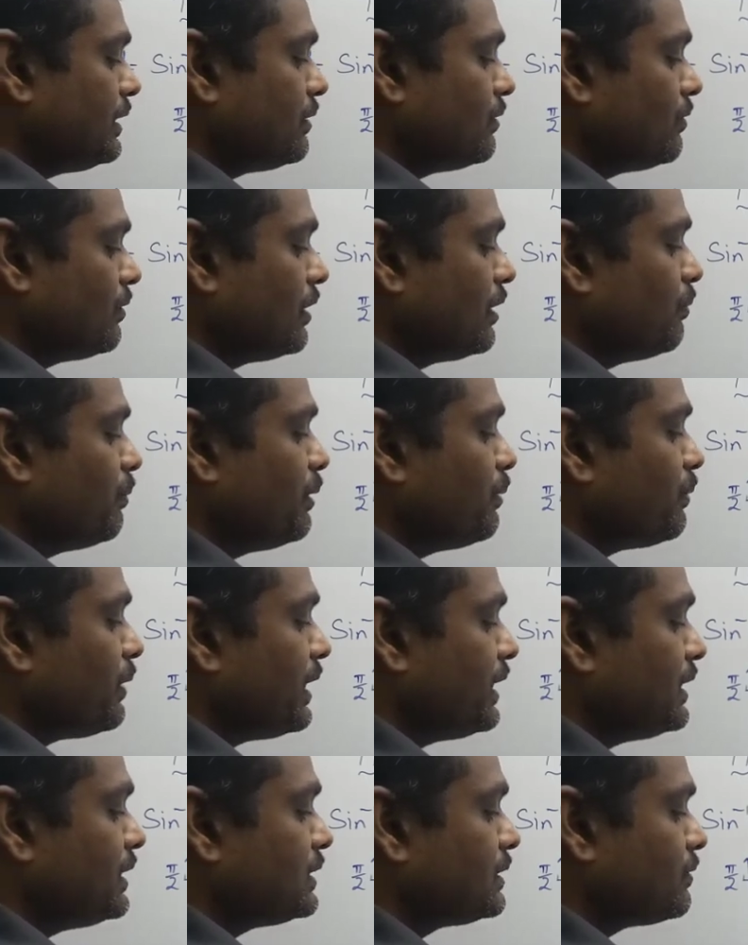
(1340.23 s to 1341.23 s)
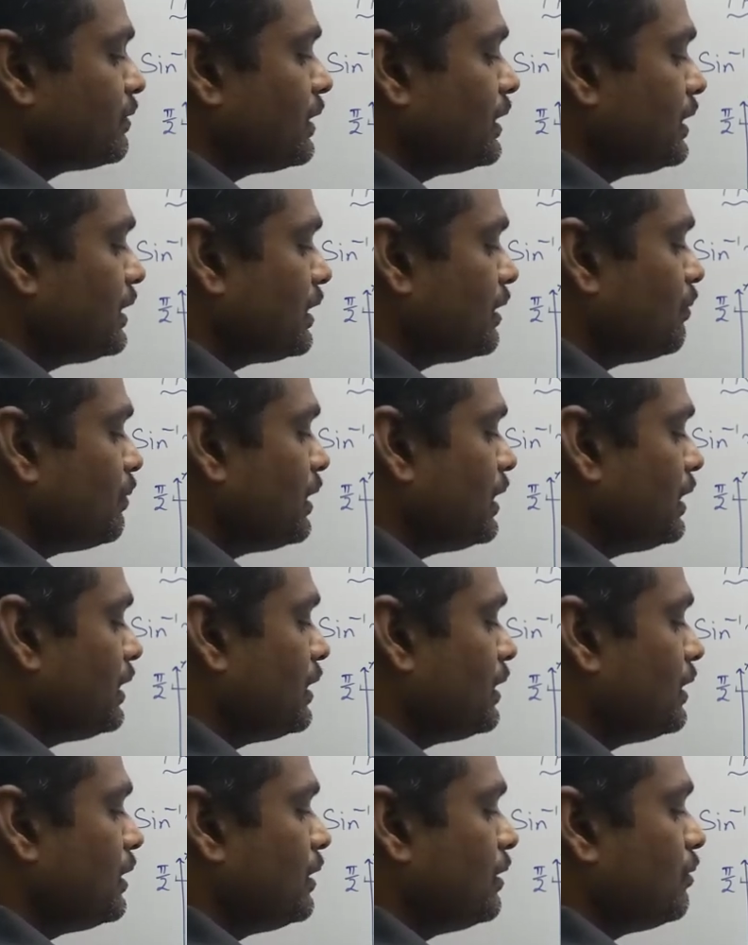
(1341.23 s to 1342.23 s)
will be minus 1 comma
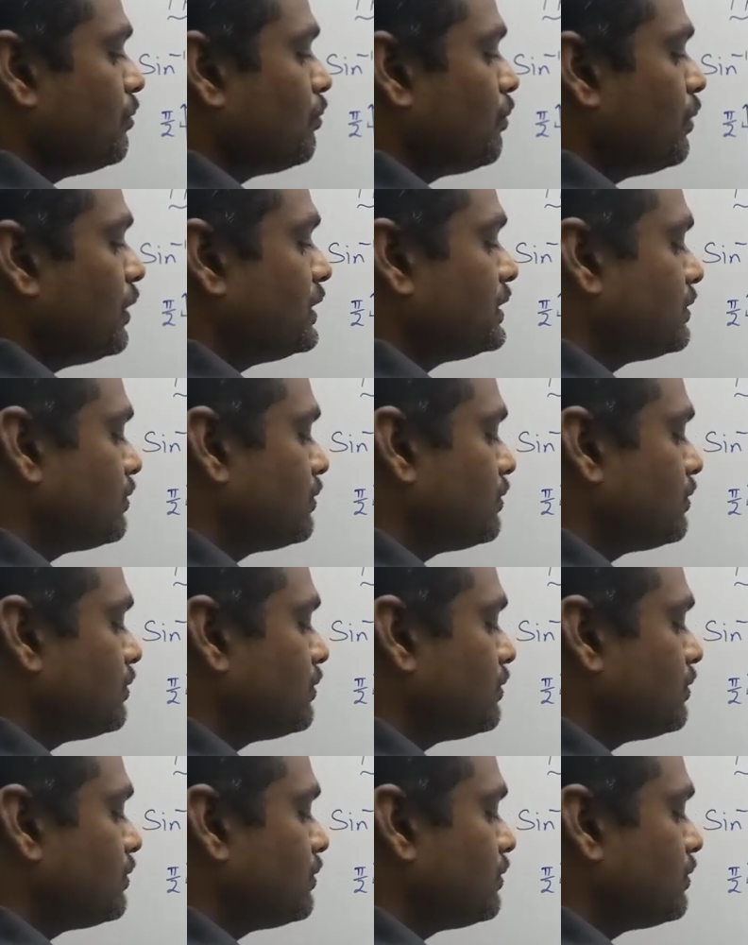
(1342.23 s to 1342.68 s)
plus